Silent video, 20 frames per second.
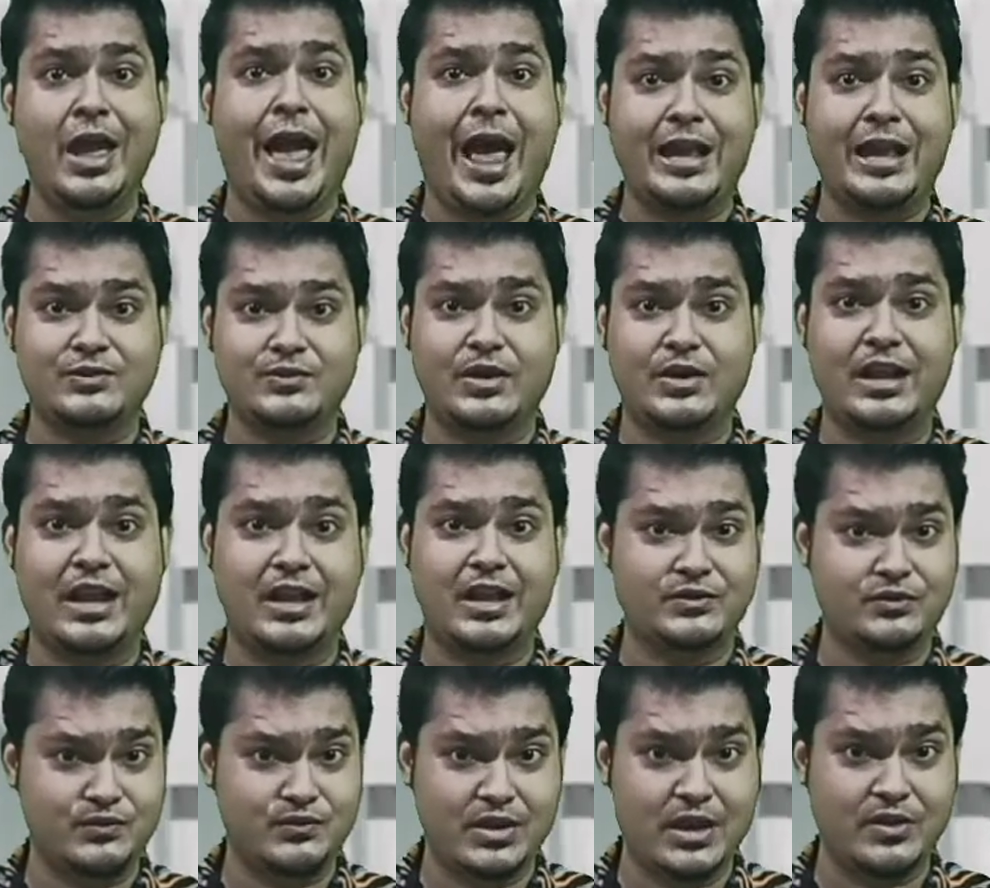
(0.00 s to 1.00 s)
as well
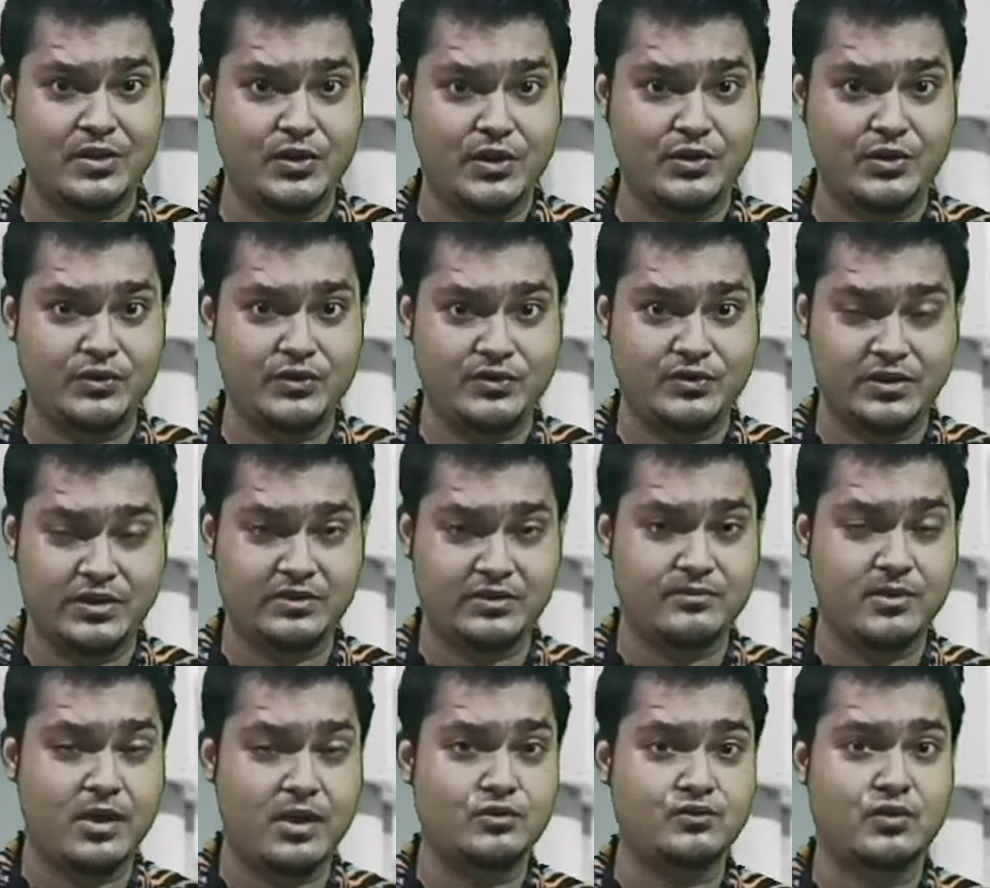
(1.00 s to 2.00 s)
as we are going to discuss
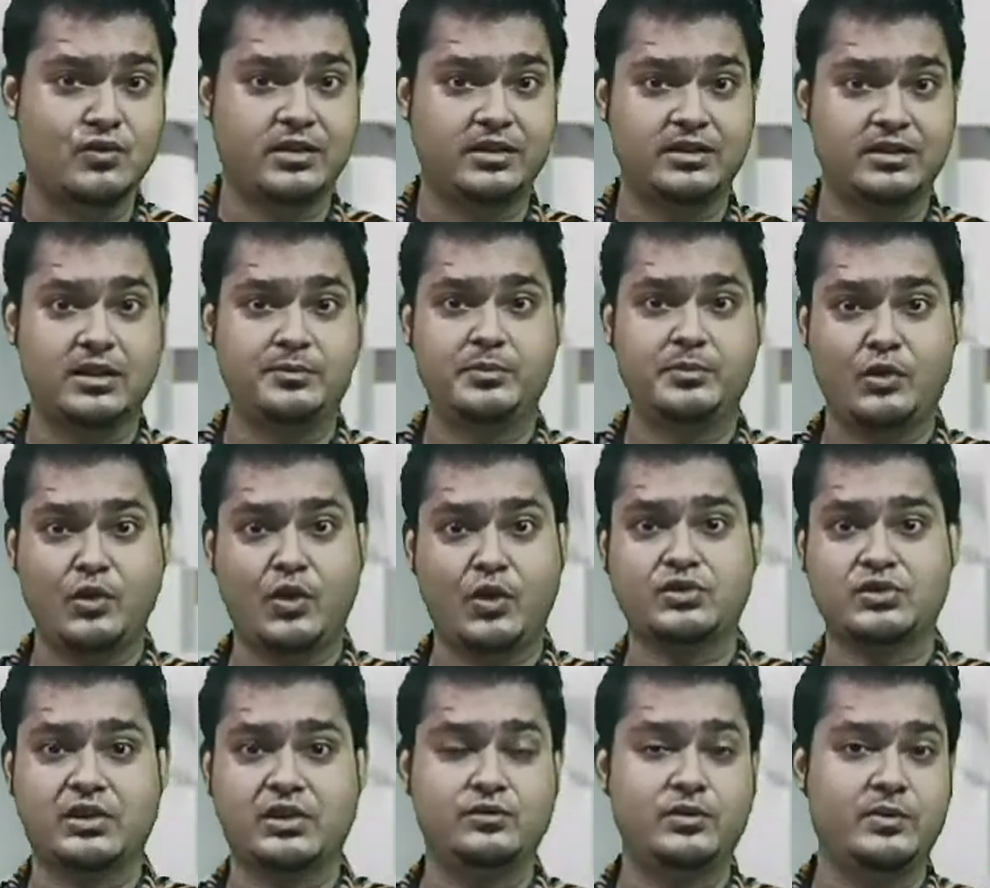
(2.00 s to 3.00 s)
about what are the
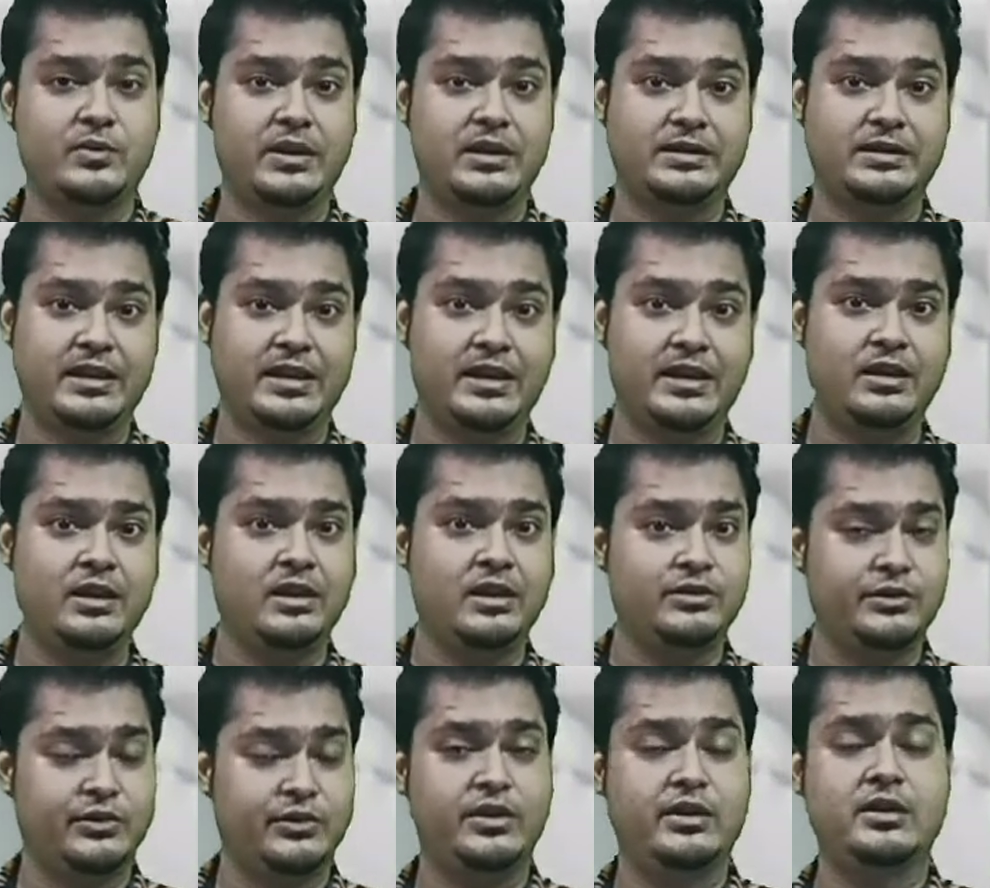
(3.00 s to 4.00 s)
precautions we will
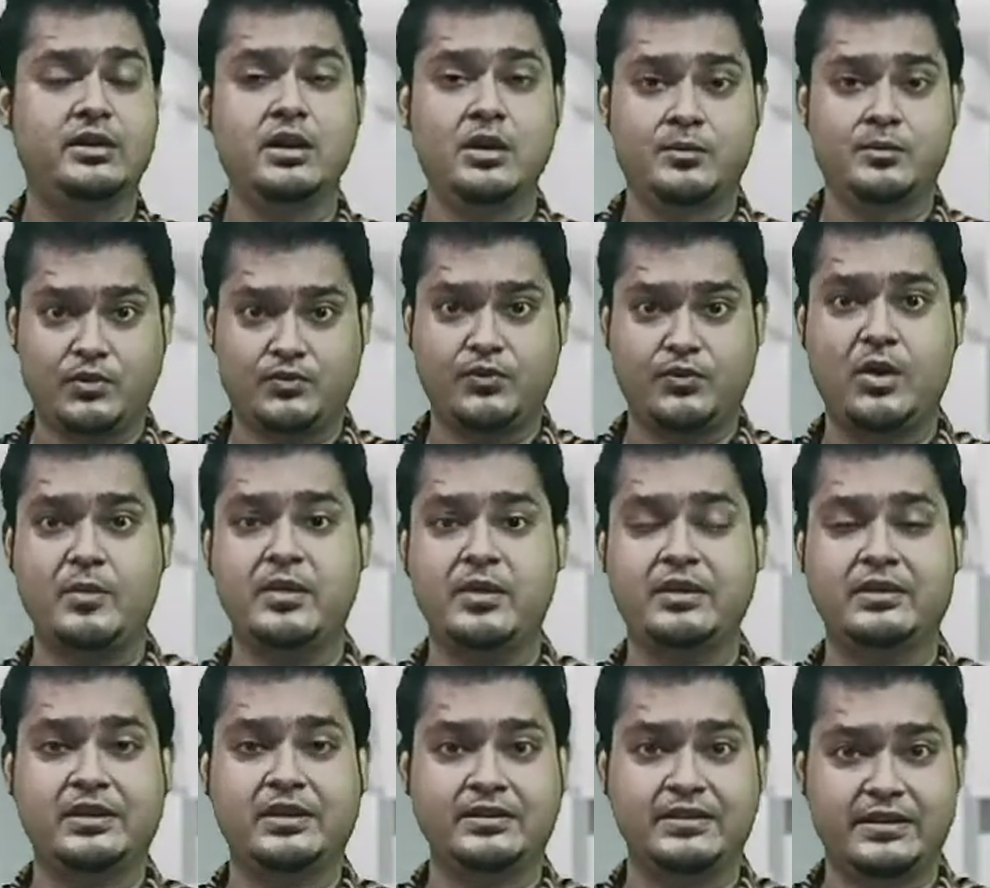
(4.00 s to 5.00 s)
take during
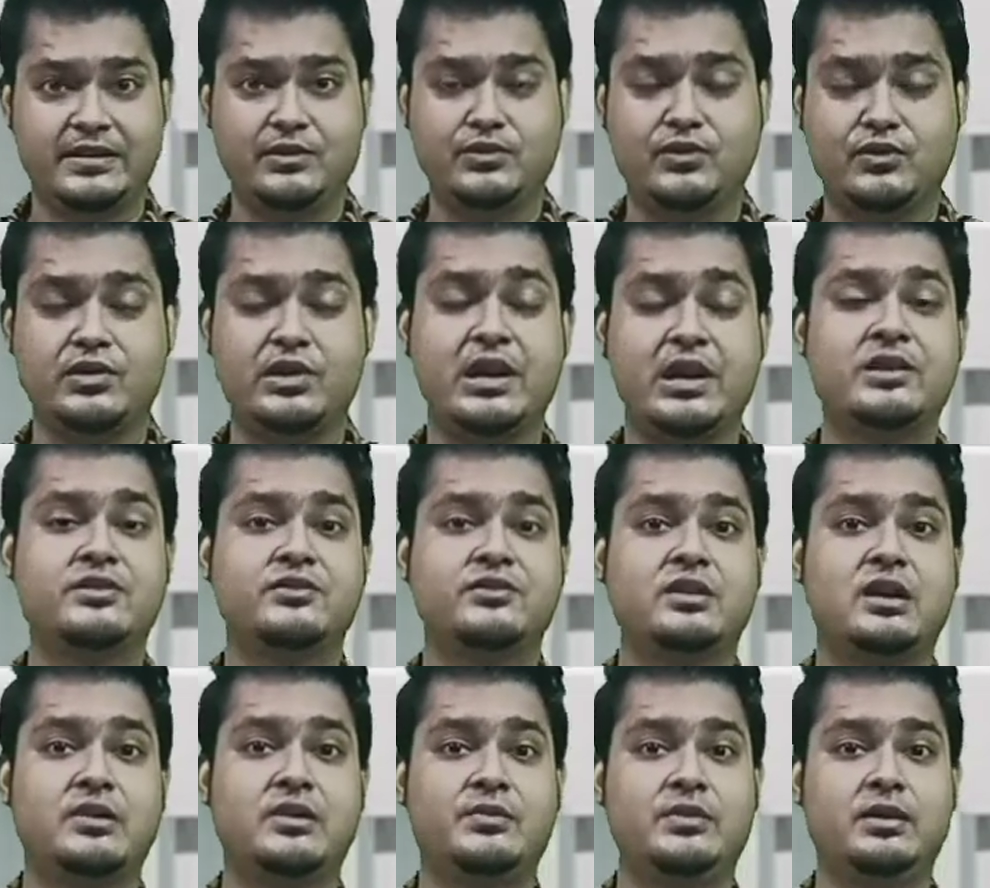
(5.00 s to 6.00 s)
performing the CT coronary
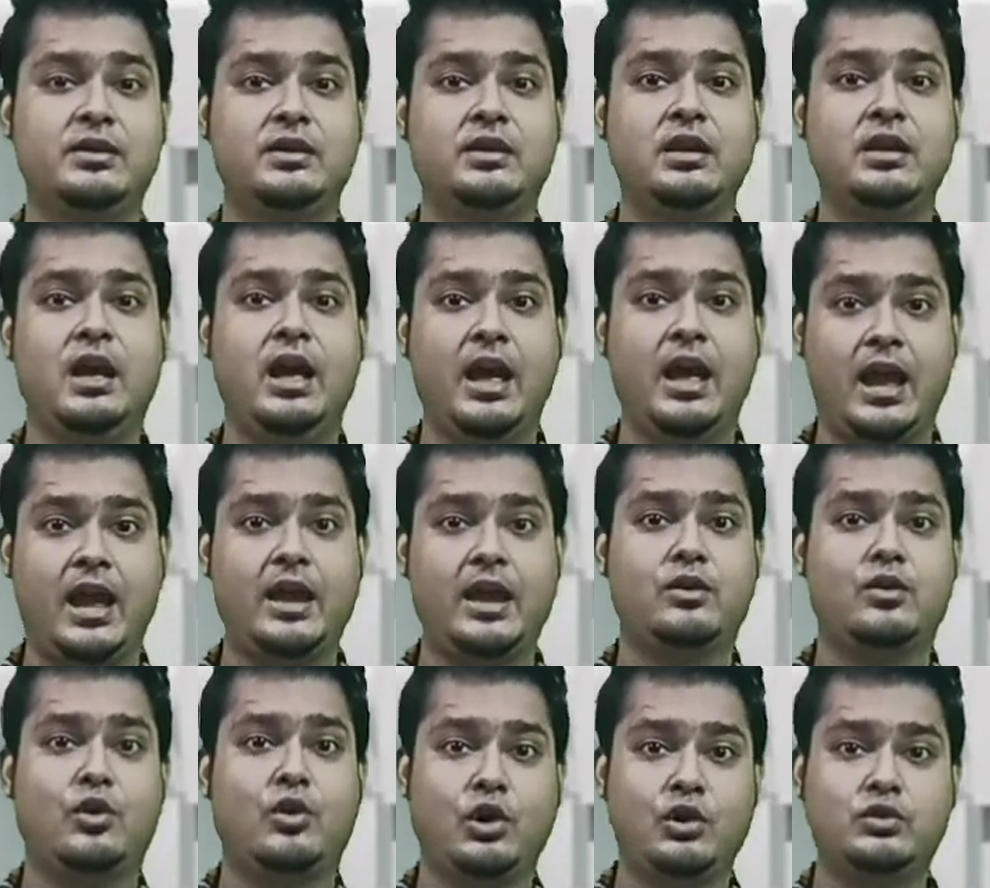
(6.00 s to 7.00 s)
angiography,
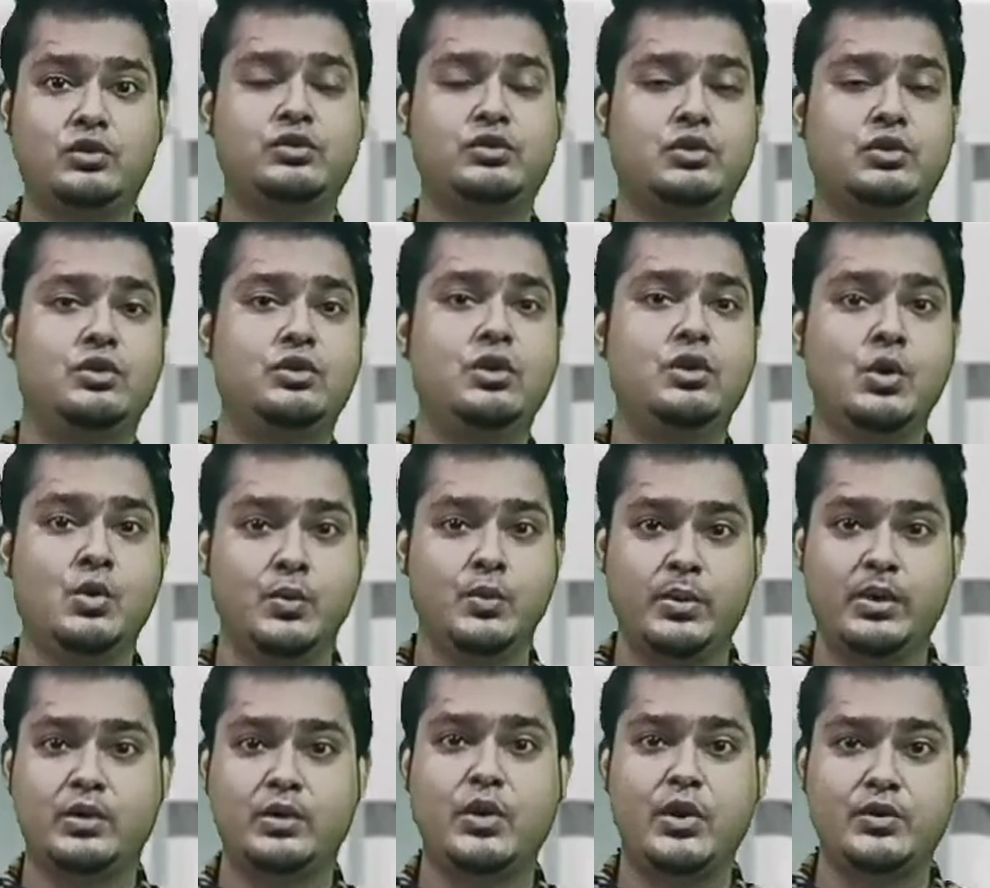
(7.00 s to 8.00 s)
and also we
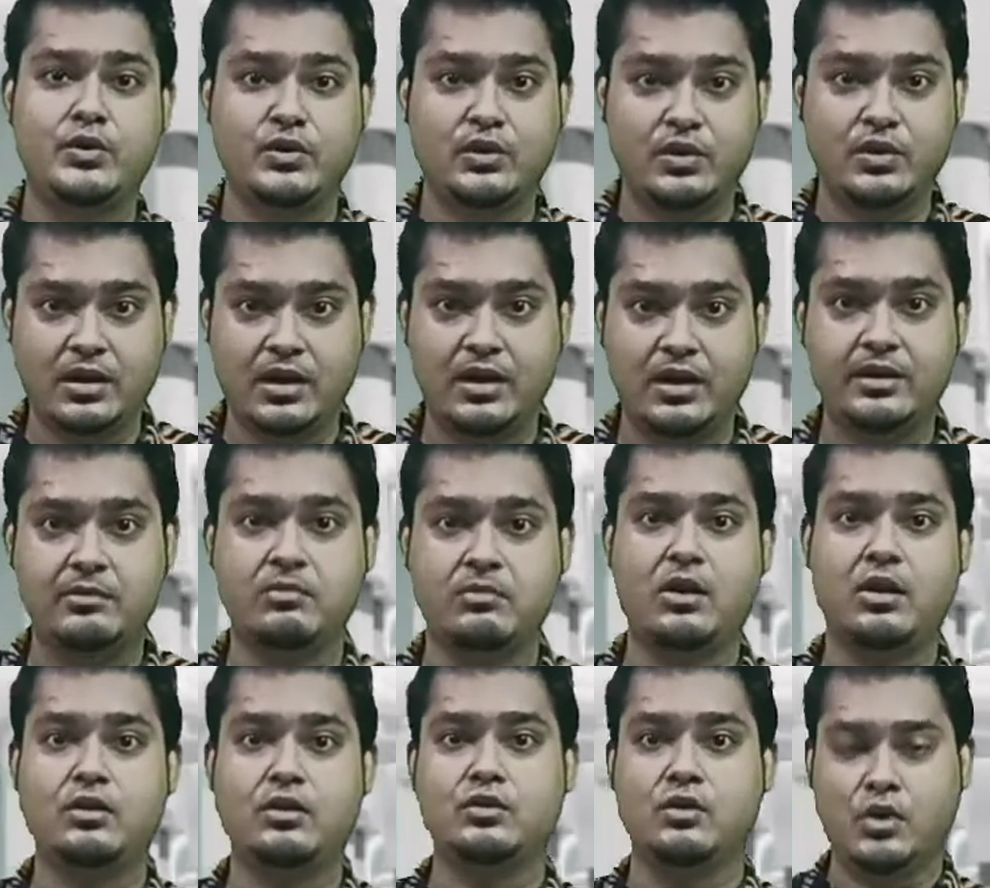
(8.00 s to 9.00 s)
will going to learn
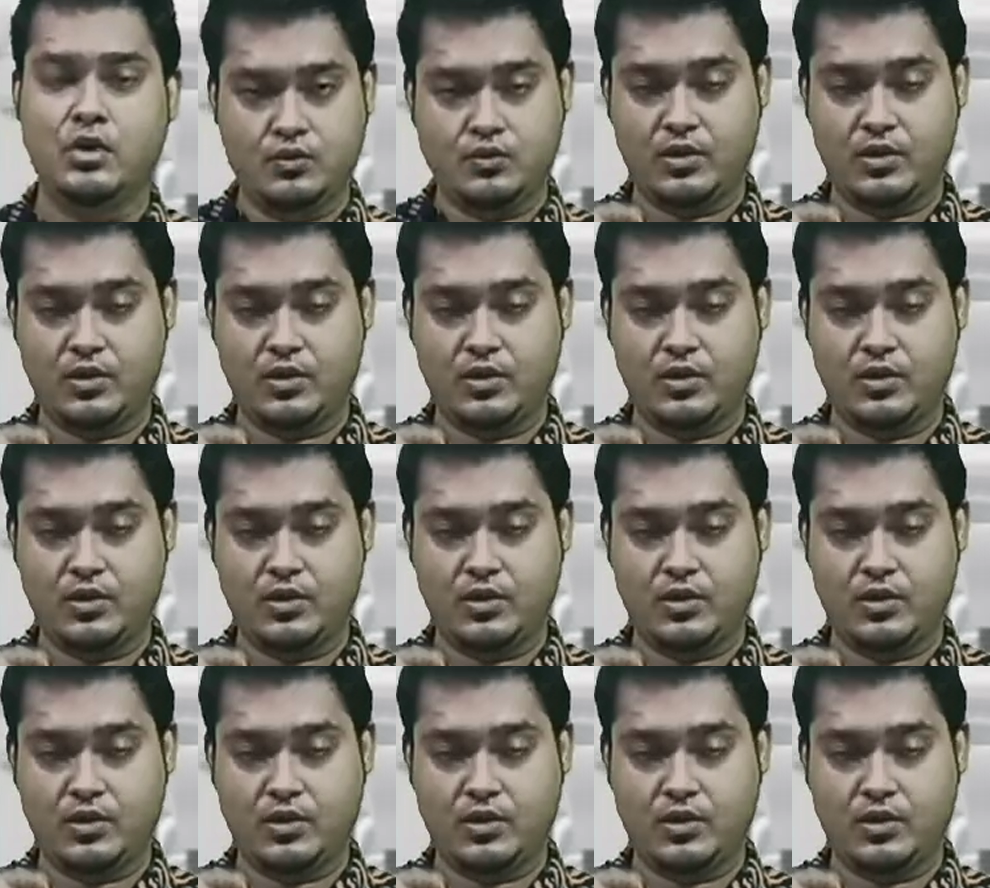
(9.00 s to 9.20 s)
about